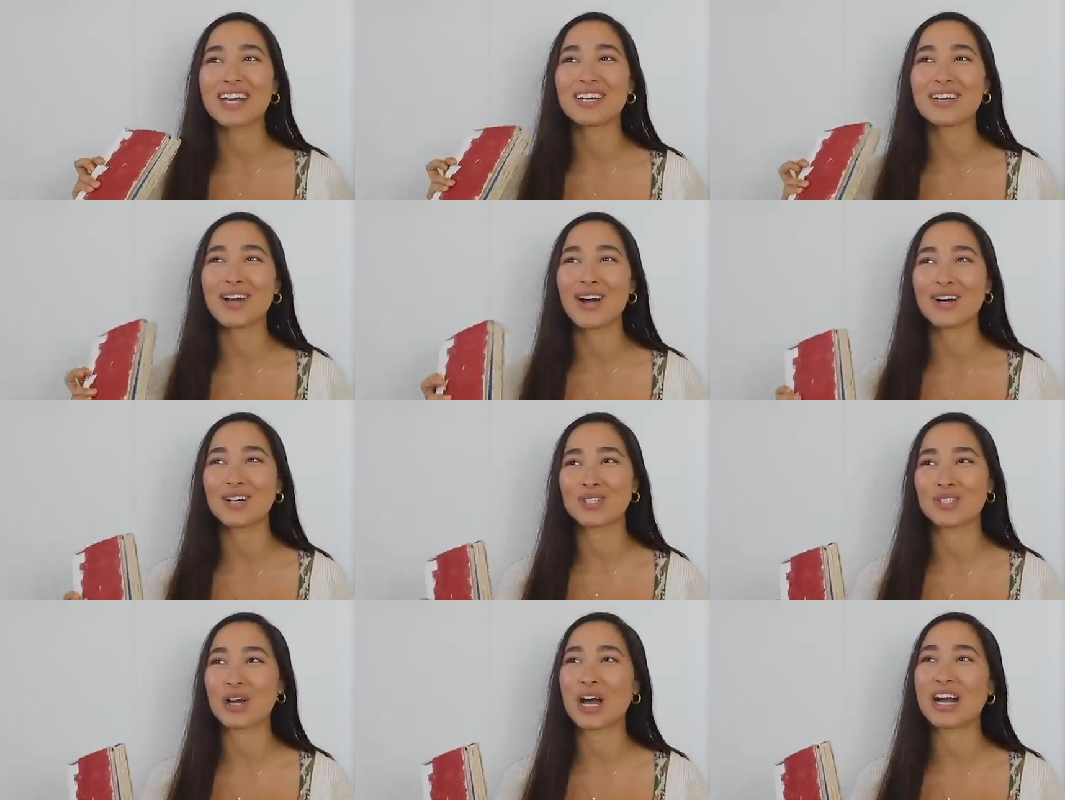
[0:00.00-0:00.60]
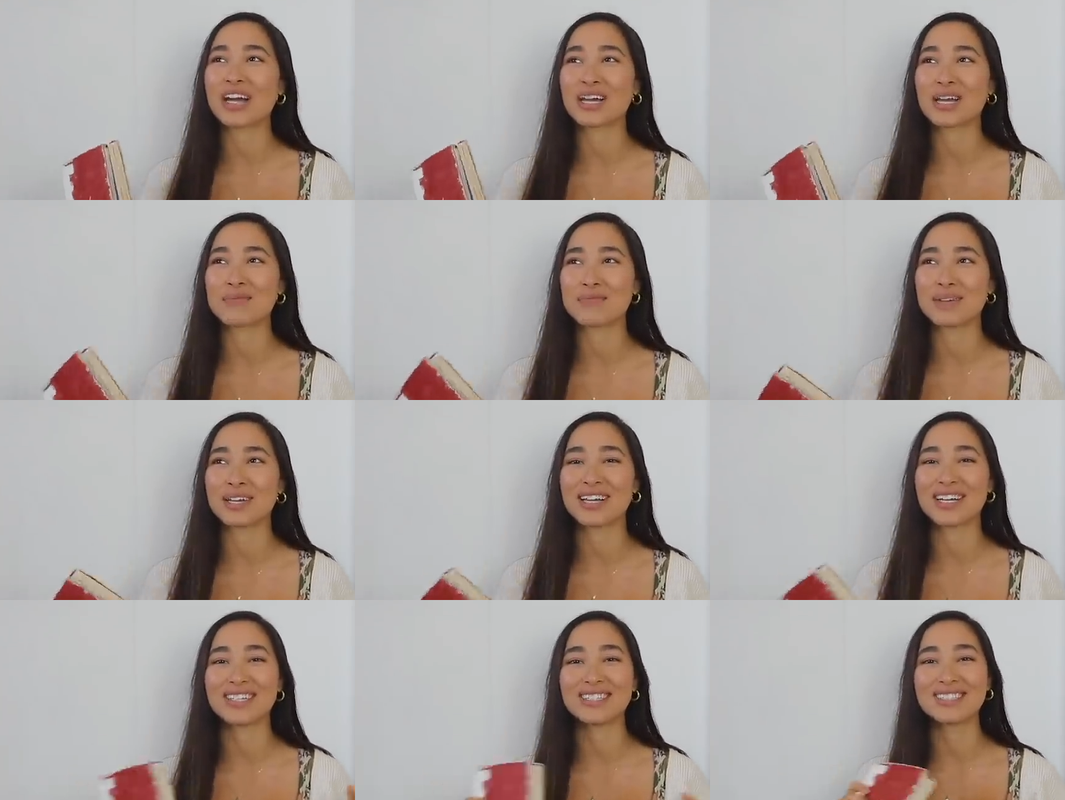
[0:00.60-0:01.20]
and not track it
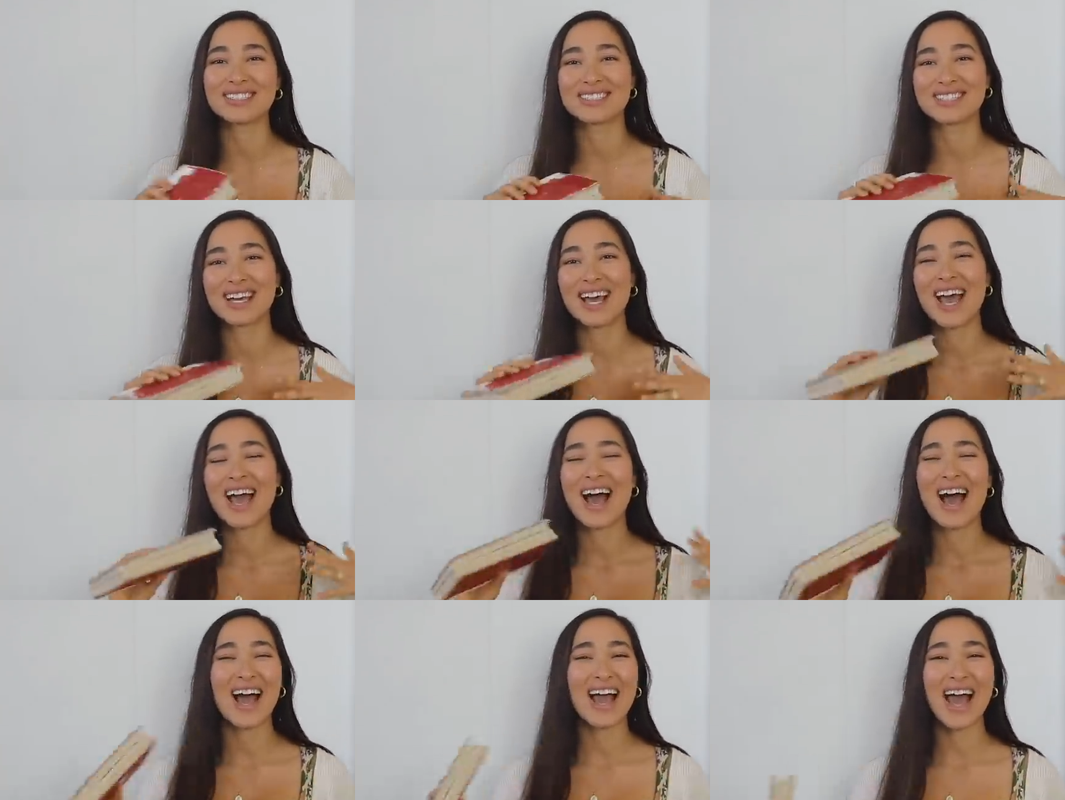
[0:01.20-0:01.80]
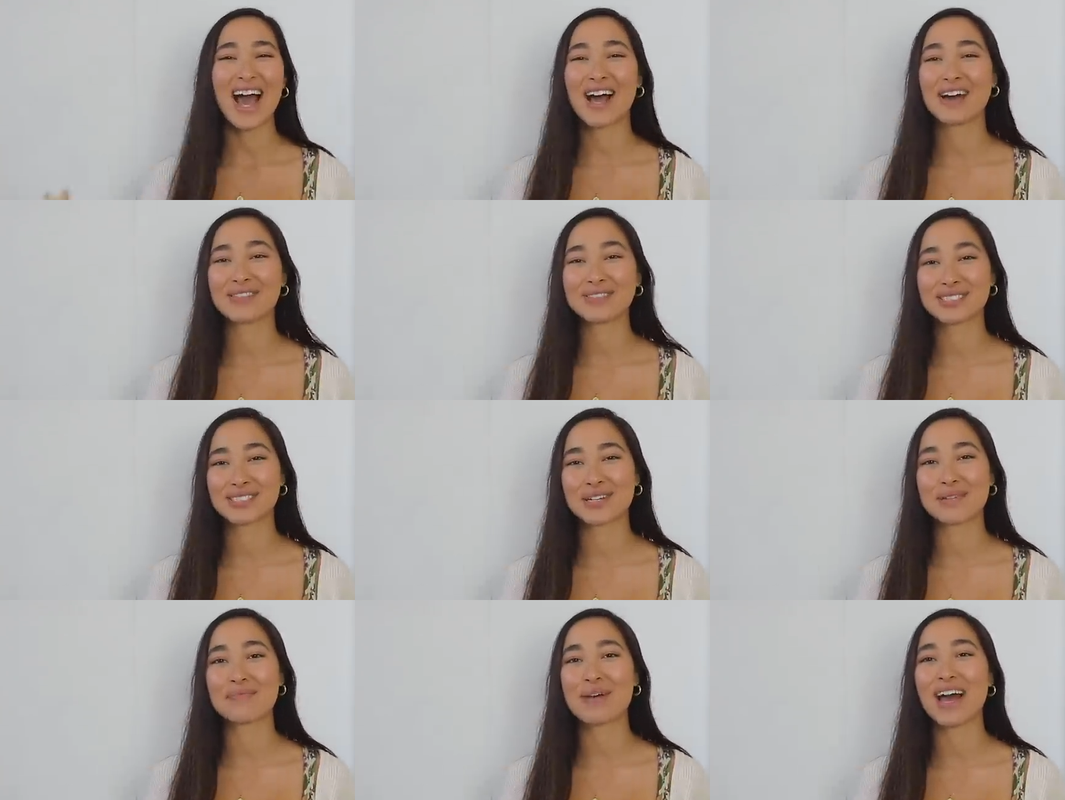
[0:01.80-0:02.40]
because I have
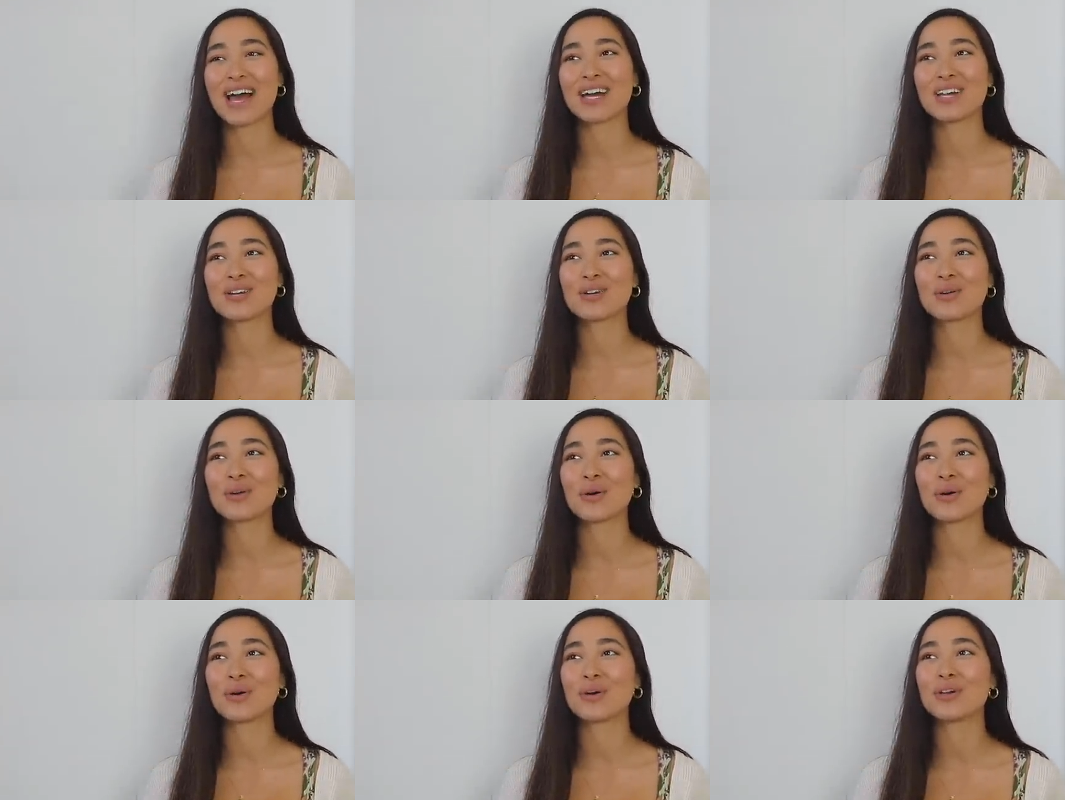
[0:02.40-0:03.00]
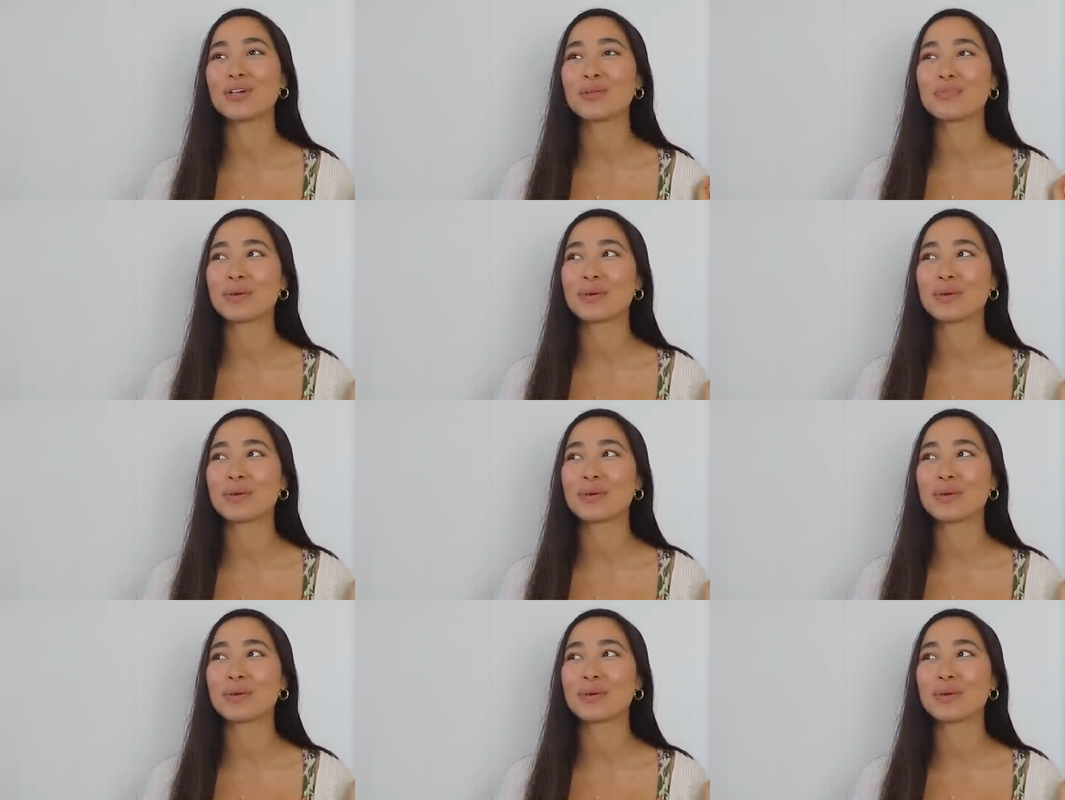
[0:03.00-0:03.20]
some end goal,